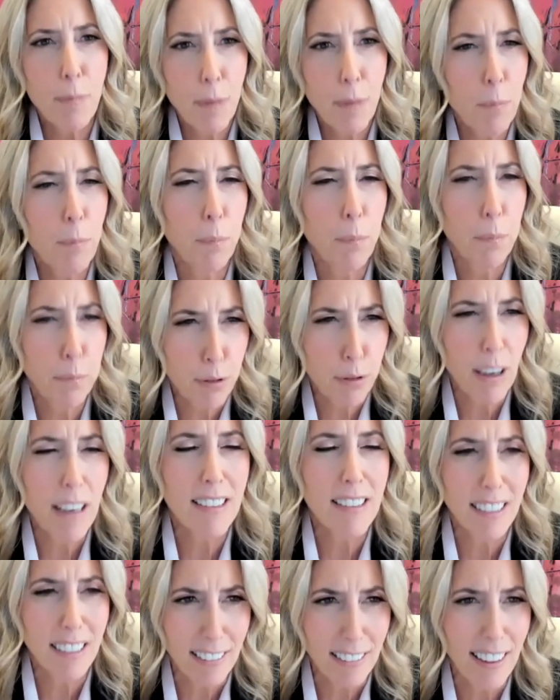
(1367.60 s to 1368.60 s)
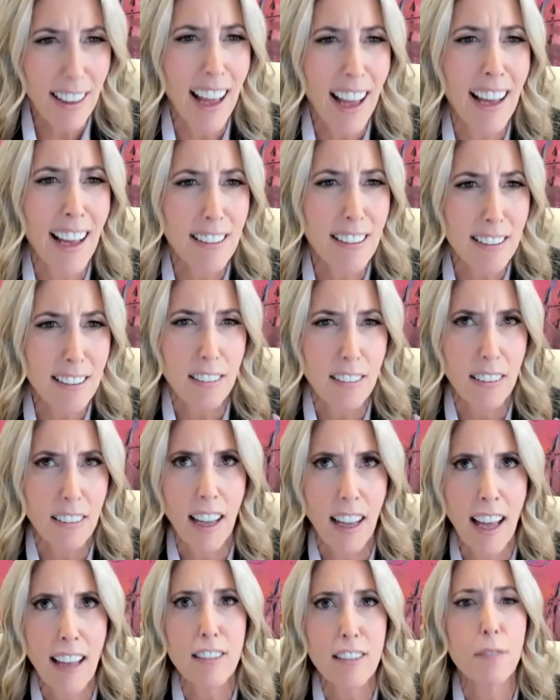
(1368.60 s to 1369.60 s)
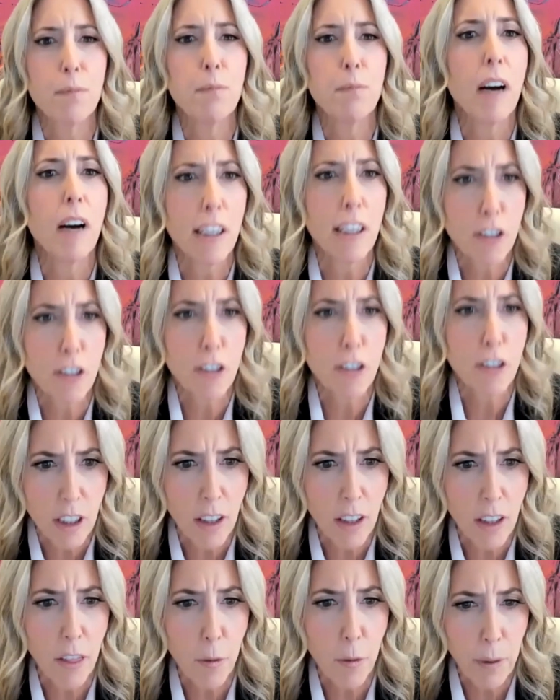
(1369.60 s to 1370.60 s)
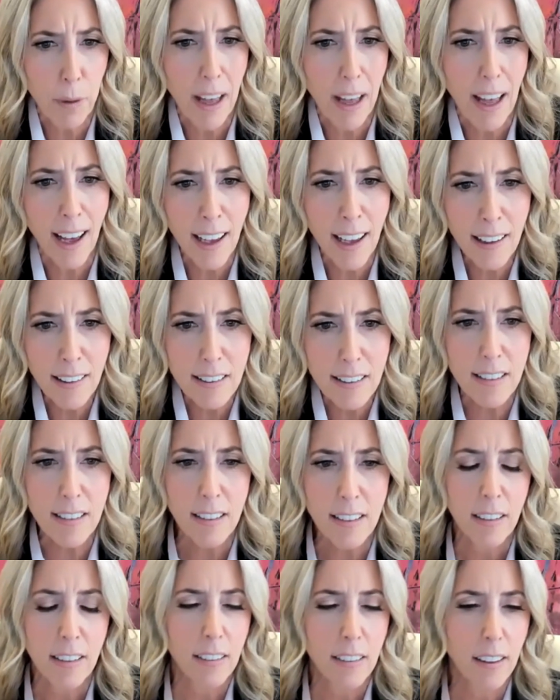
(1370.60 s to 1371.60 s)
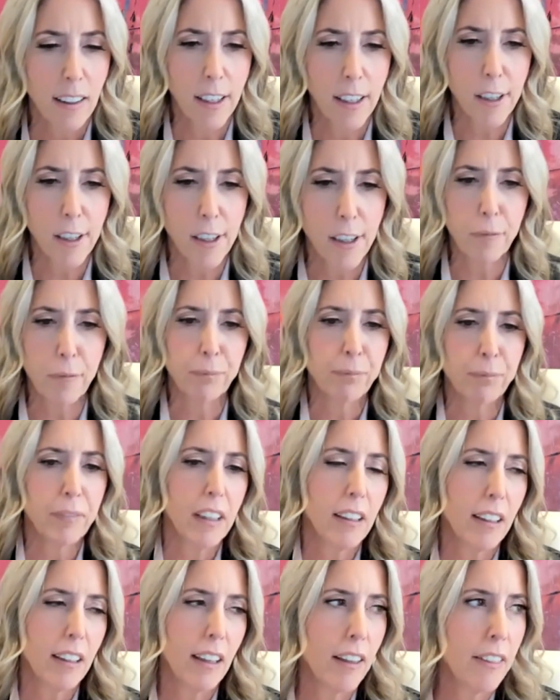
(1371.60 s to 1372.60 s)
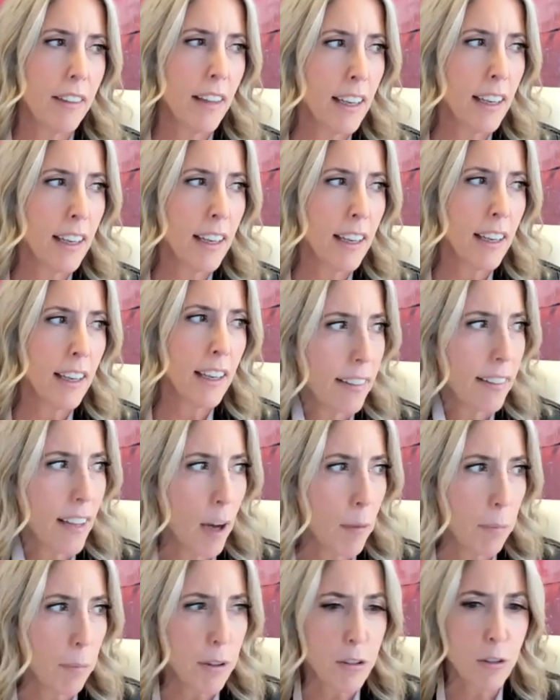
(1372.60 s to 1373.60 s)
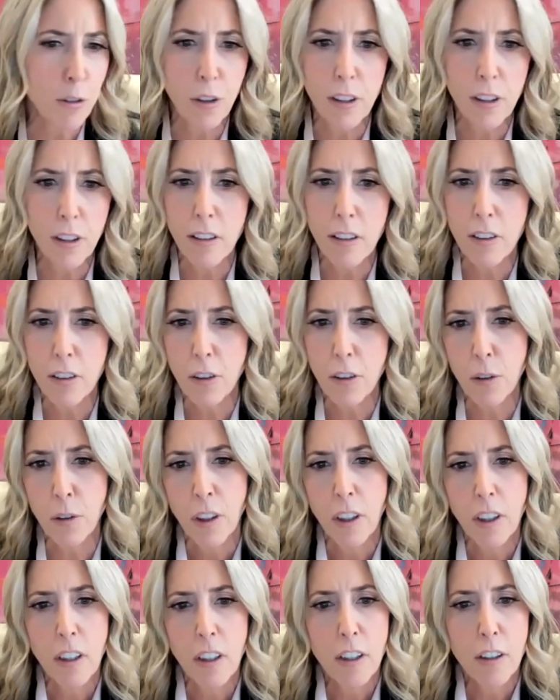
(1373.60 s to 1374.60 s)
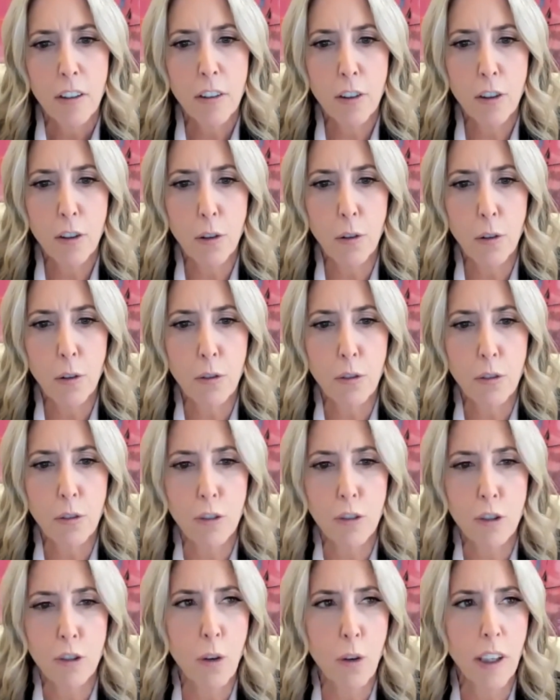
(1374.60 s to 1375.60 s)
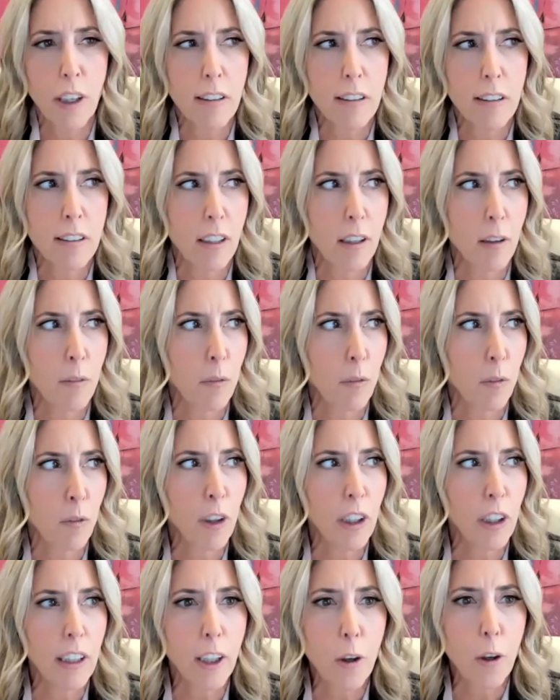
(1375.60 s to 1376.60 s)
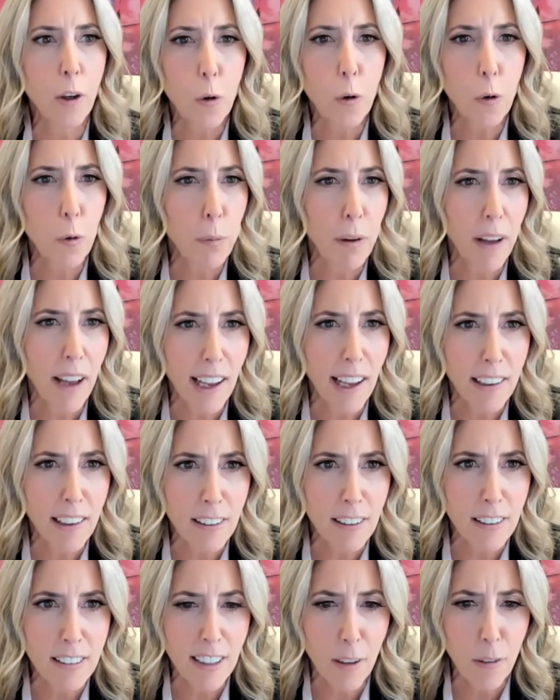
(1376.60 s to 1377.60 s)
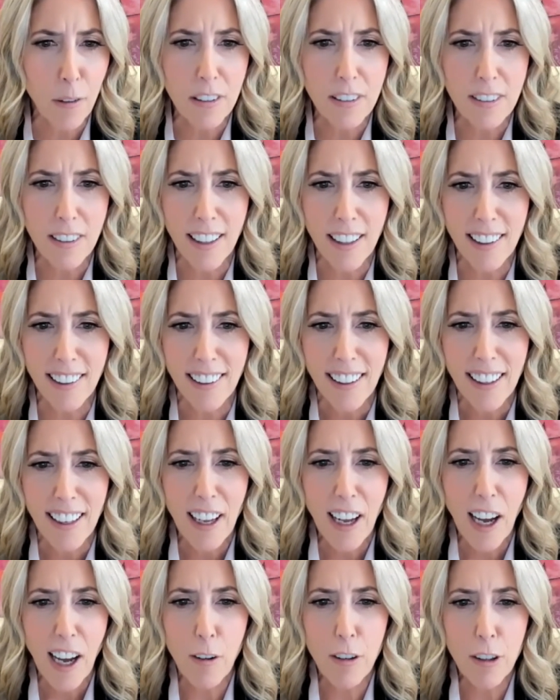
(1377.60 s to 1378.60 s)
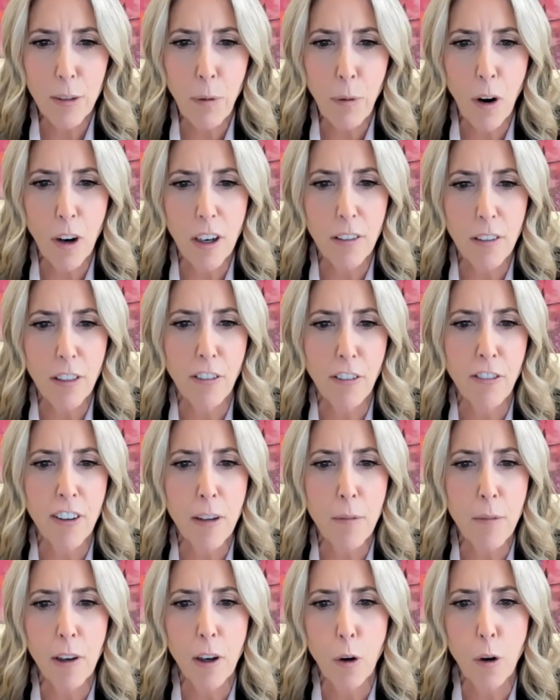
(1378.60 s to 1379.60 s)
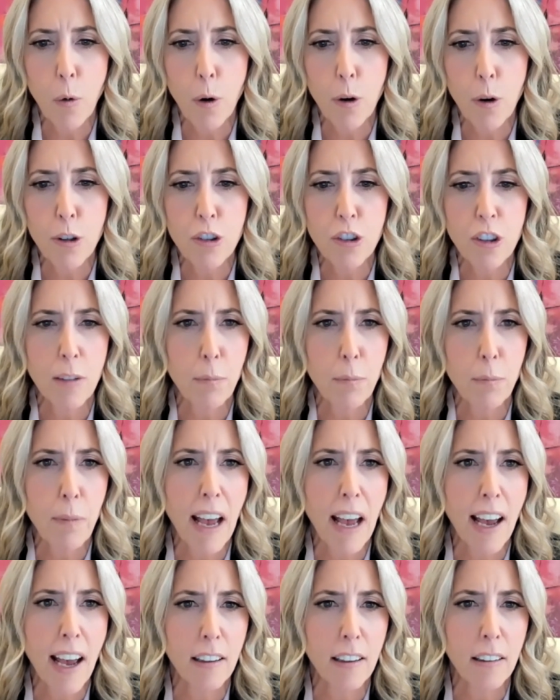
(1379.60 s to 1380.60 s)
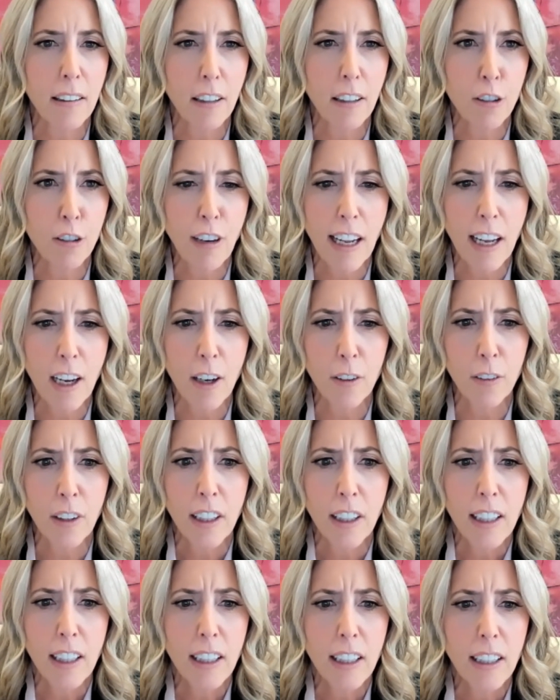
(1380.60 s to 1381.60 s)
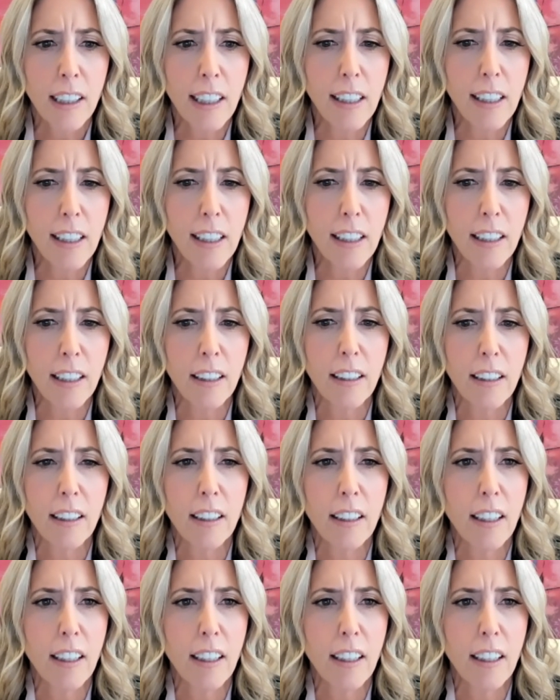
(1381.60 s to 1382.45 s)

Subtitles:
been present as much in the past. And then I had the opportunity to join some really cool panels. I was part of the female quotient panel around leading